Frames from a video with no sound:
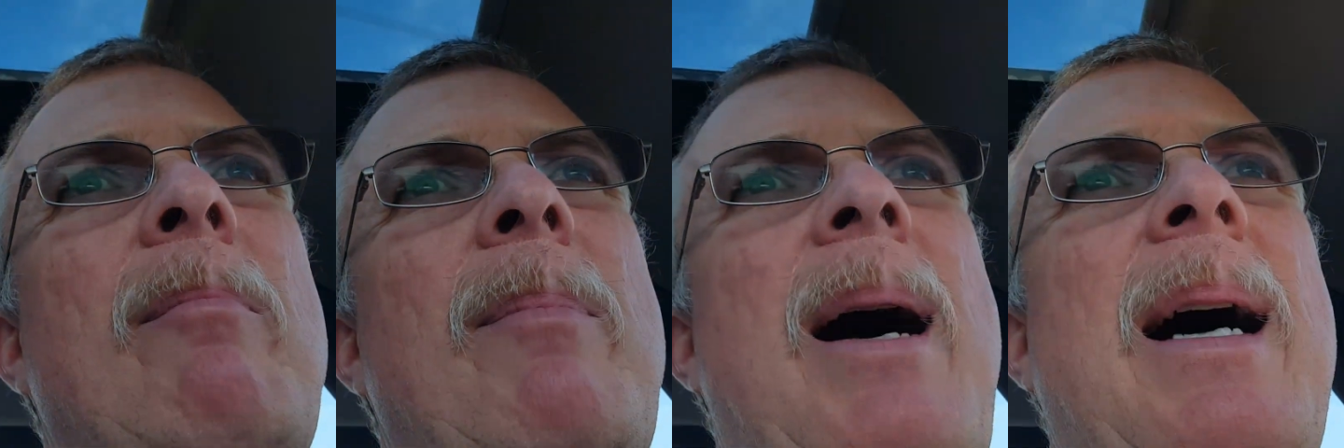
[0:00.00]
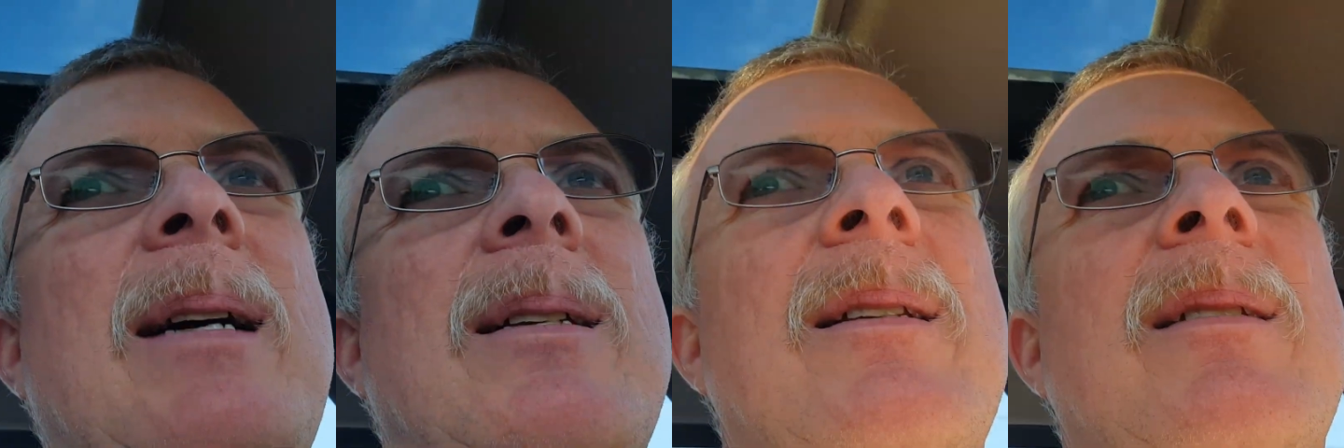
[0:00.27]

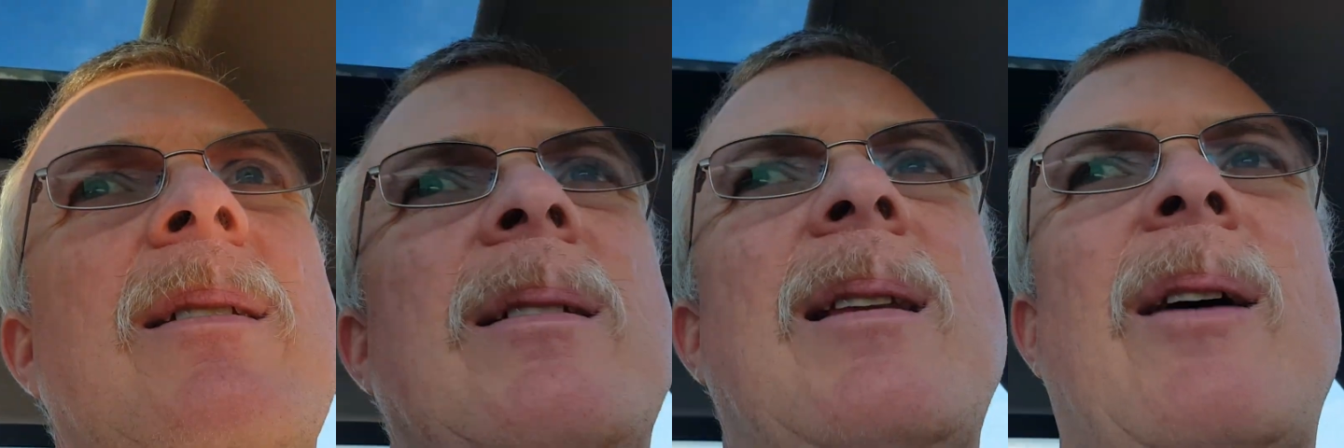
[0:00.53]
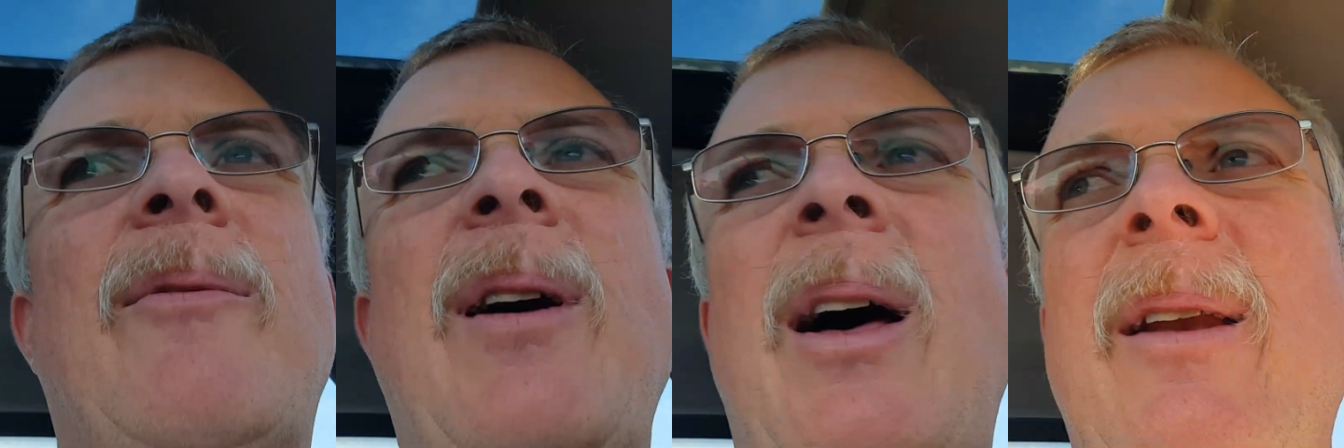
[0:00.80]
boxes and
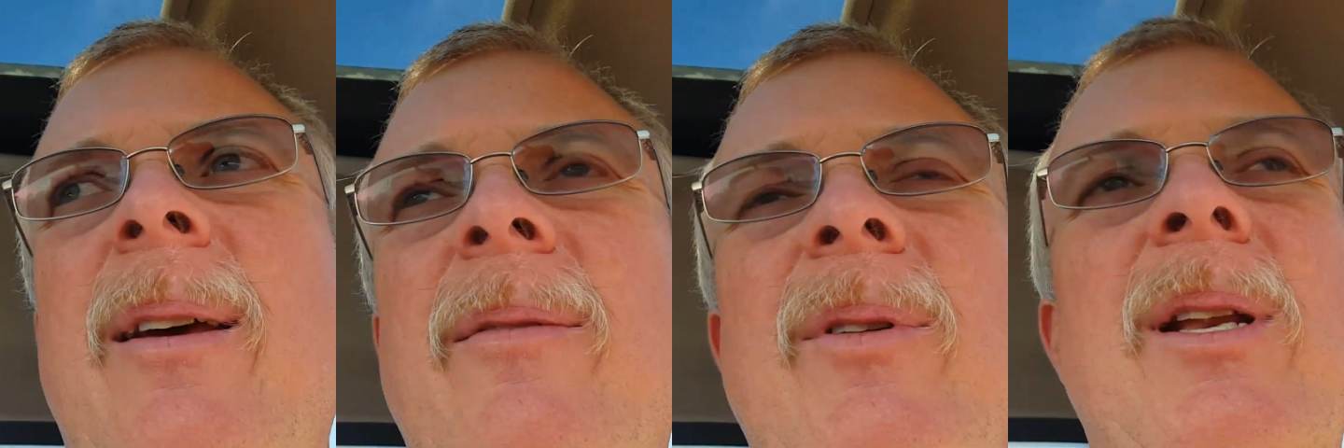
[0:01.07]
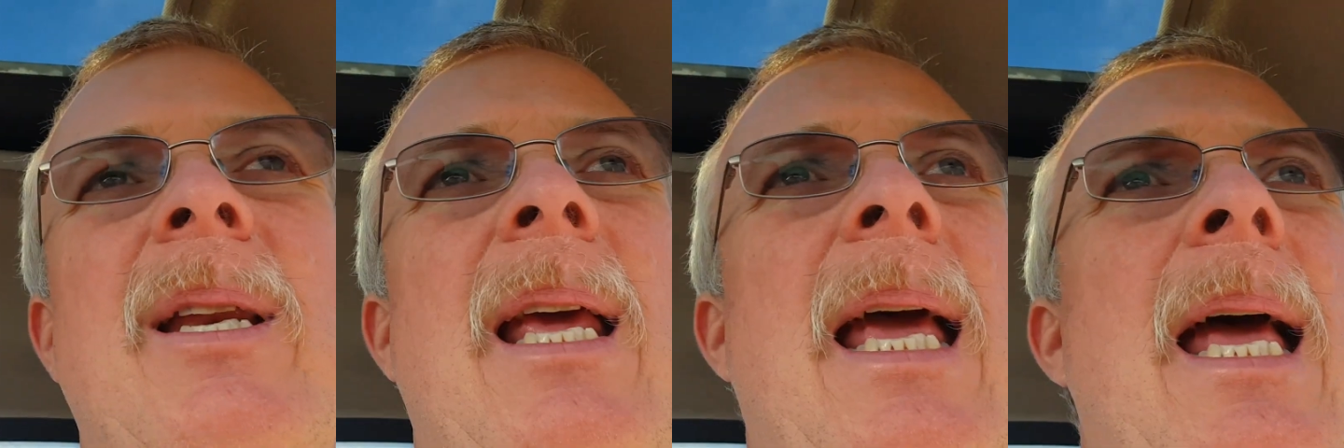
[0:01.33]
stuff out of
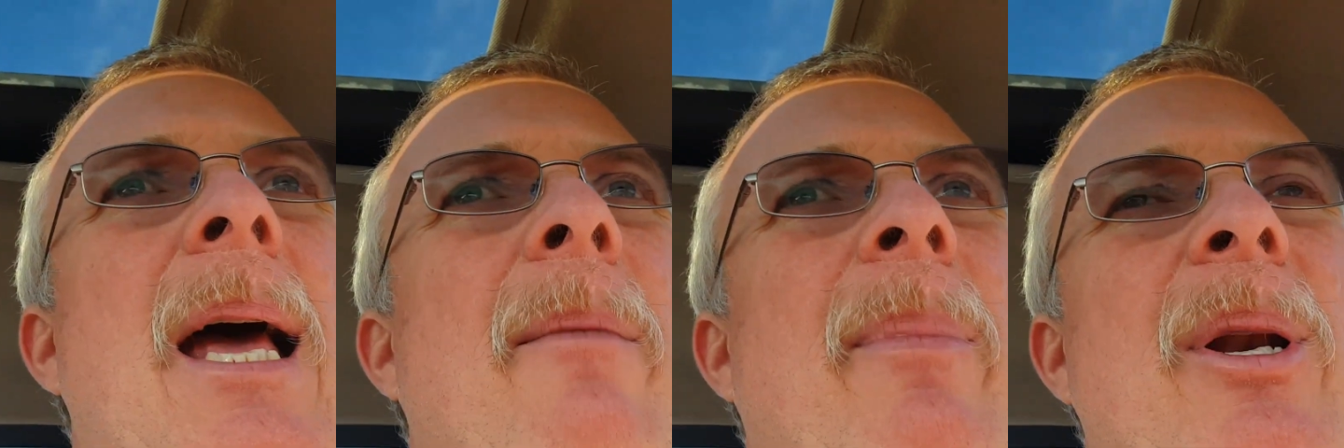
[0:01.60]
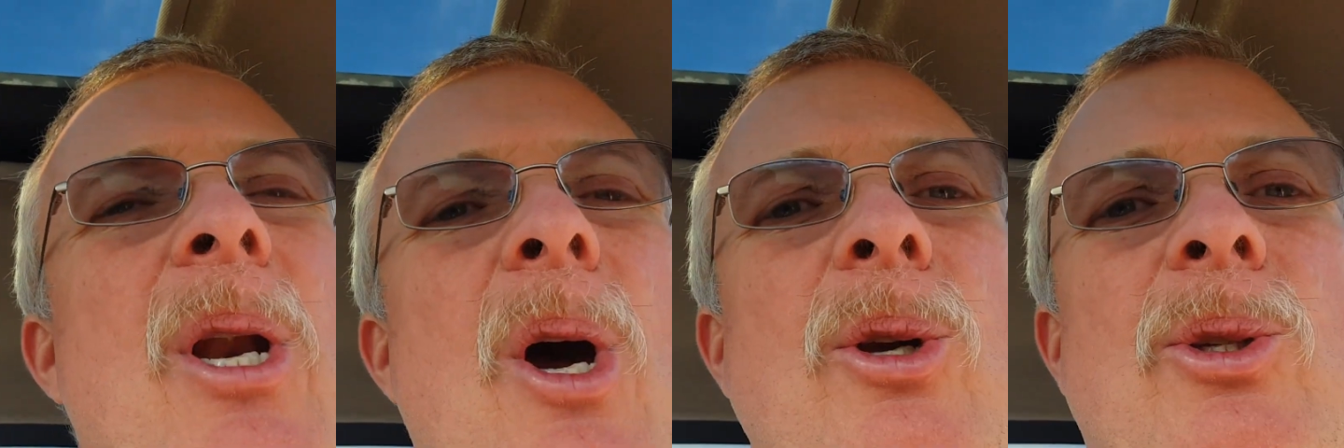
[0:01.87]
it.
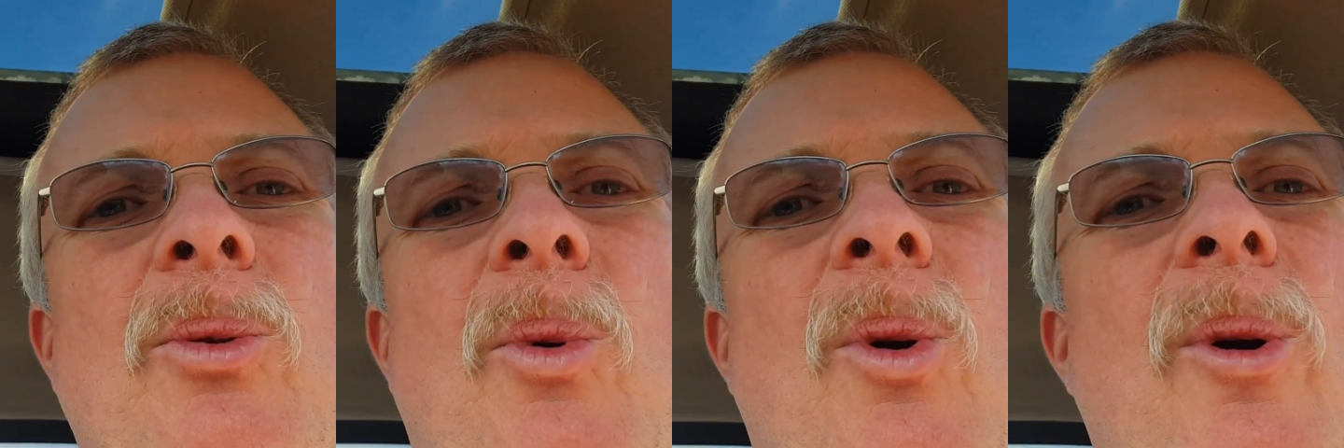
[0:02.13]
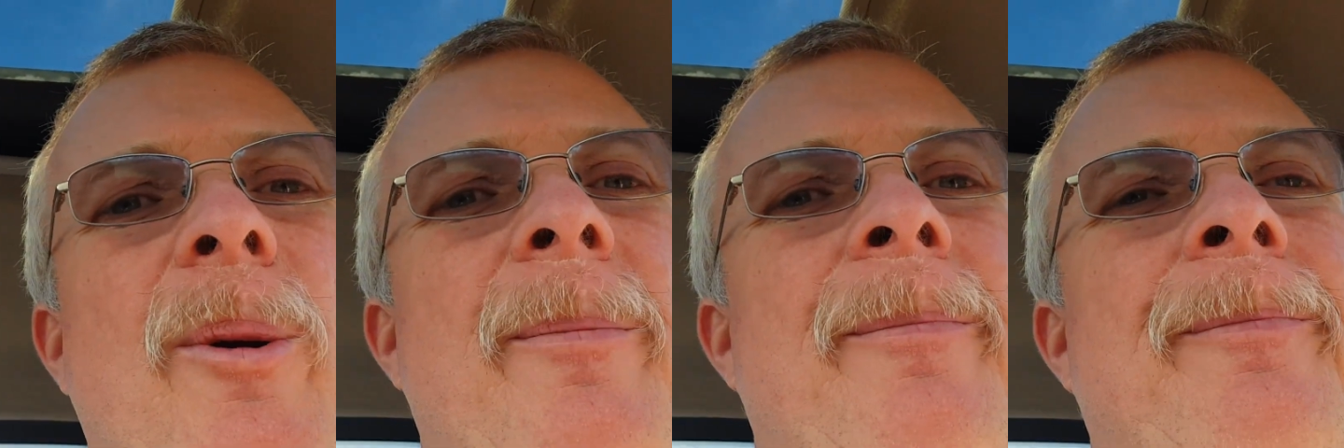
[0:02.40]
But no
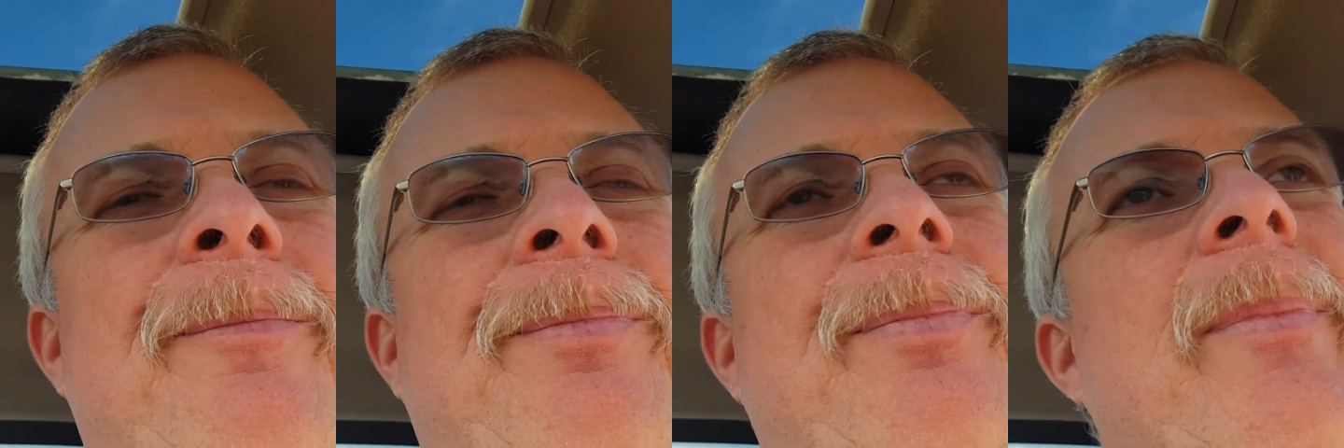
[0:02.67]
swarm.